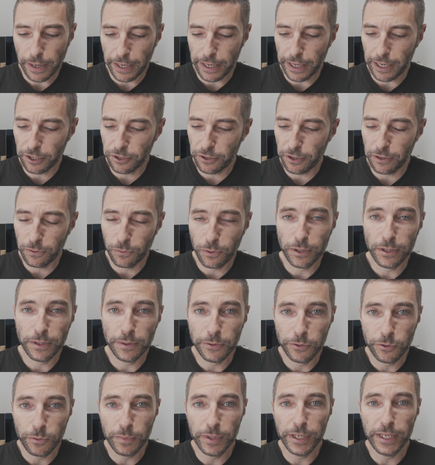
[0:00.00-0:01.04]
I actually want
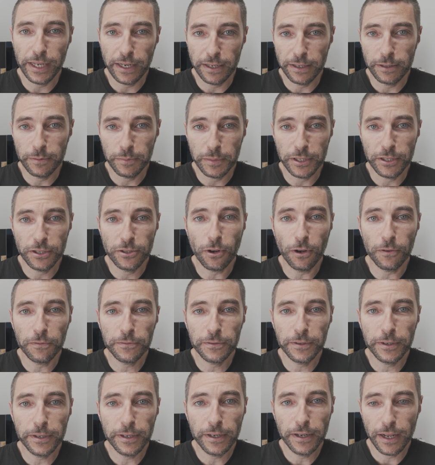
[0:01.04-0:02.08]
them to be a little bit
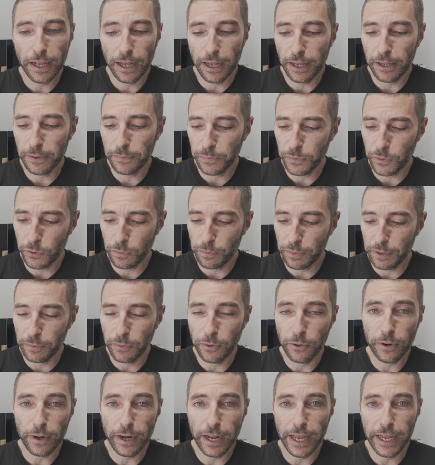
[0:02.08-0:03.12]
softer, to be
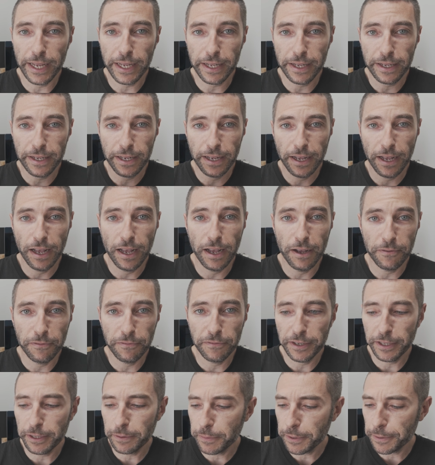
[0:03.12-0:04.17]
more like
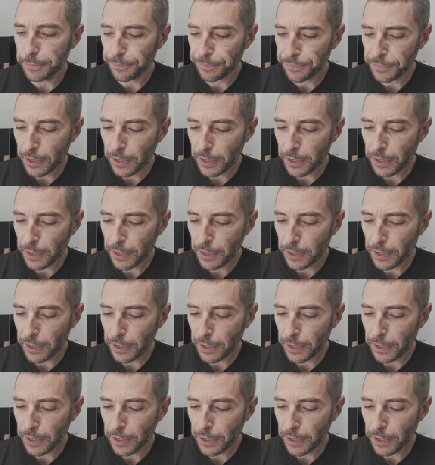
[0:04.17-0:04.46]
film.